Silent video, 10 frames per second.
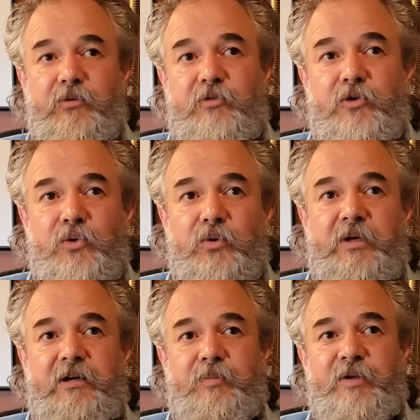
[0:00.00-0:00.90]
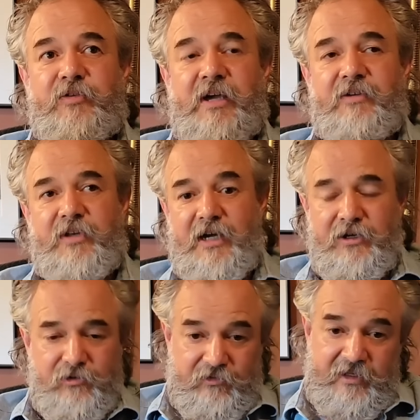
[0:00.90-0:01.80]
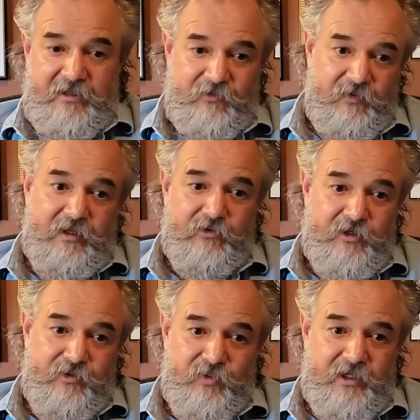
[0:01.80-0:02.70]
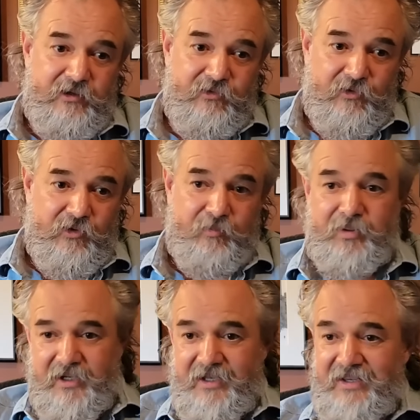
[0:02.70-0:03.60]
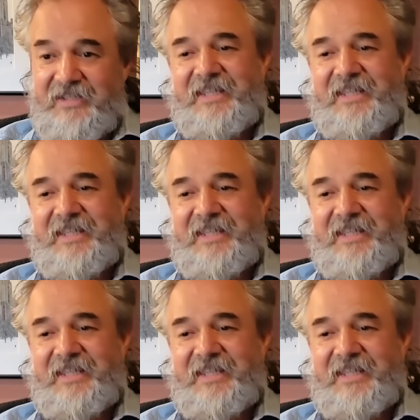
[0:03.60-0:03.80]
It was cool because guys like, I understand this video is like three years old, but